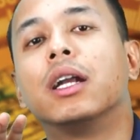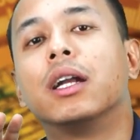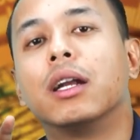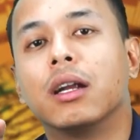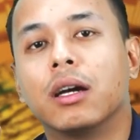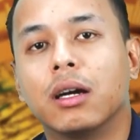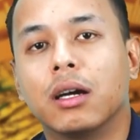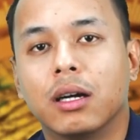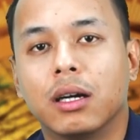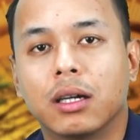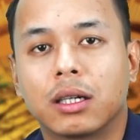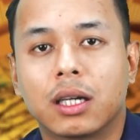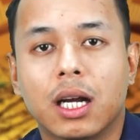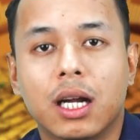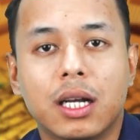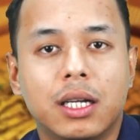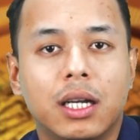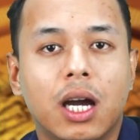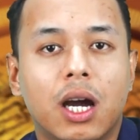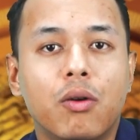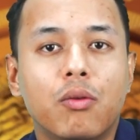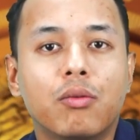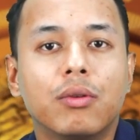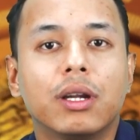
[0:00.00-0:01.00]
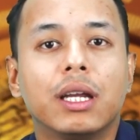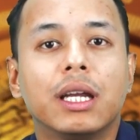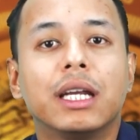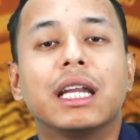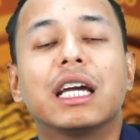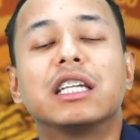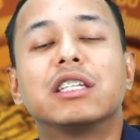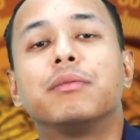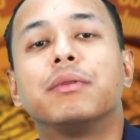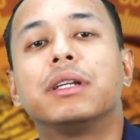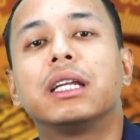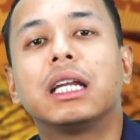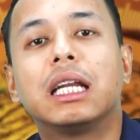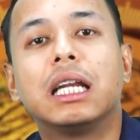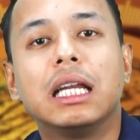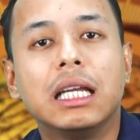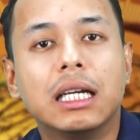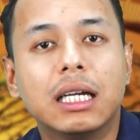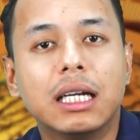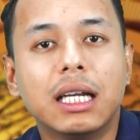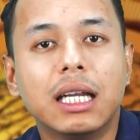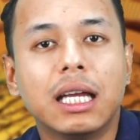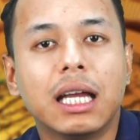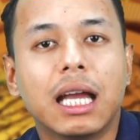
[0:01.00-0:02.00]
cut down, it has been
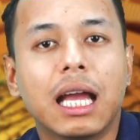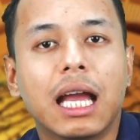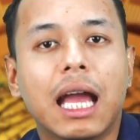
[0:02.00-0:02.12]
cleared,